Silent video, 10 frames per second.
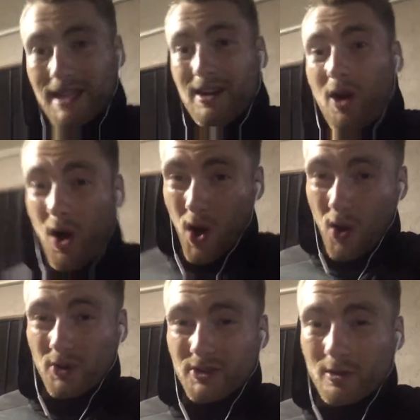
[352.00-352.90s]
then
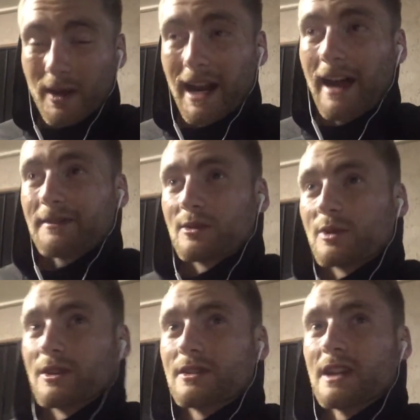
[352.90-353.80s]
also right
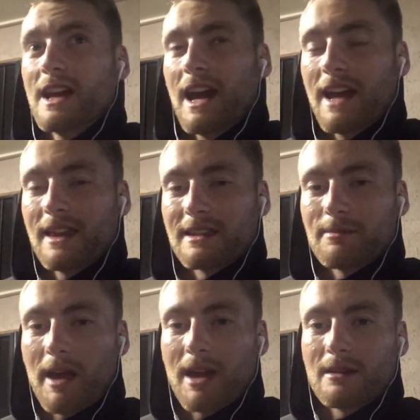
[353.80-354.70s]
afterwards, in that
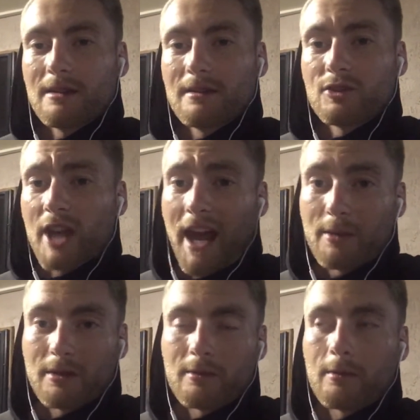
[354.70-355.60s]
span of chatting
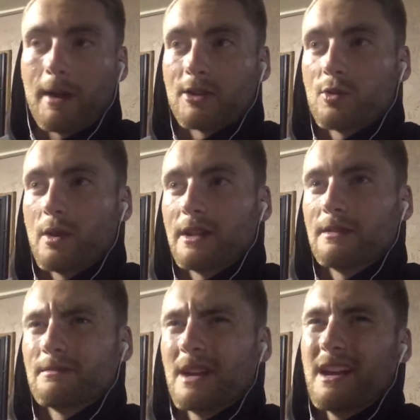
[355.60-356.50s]
with him for about
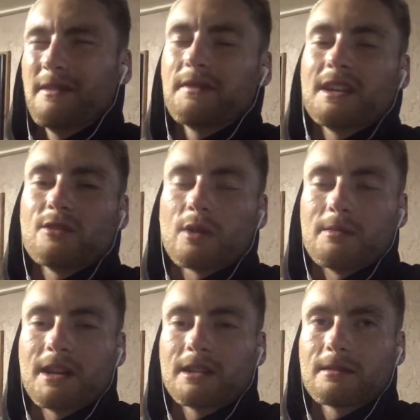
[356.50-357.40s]
20, 15, 20
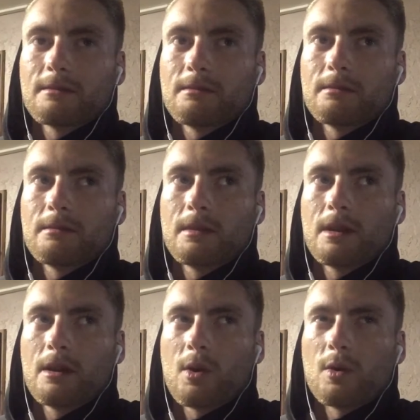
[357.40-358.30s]
minutes
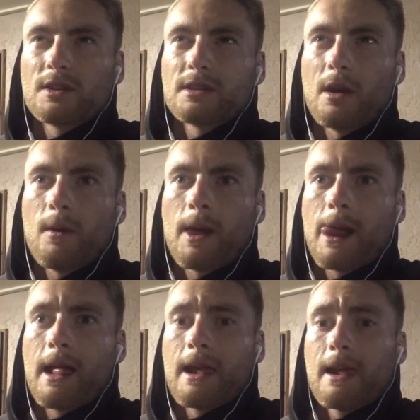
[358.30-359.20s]
or so,
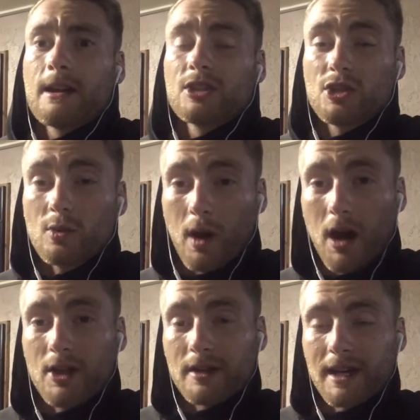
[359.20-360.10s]
two
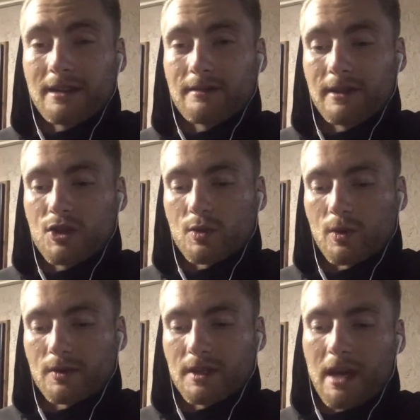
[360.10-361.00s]
other
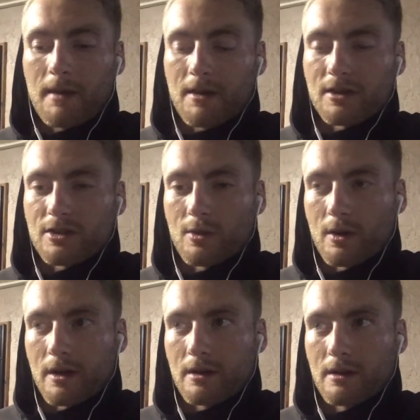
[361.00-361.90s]
individuals came out of the
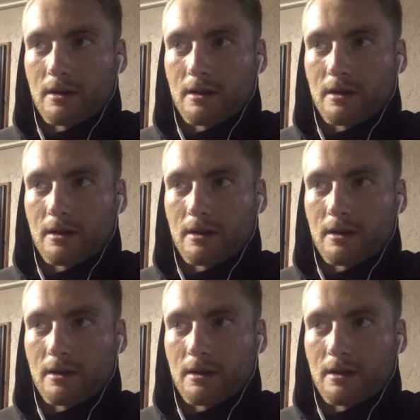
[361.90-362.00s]
store,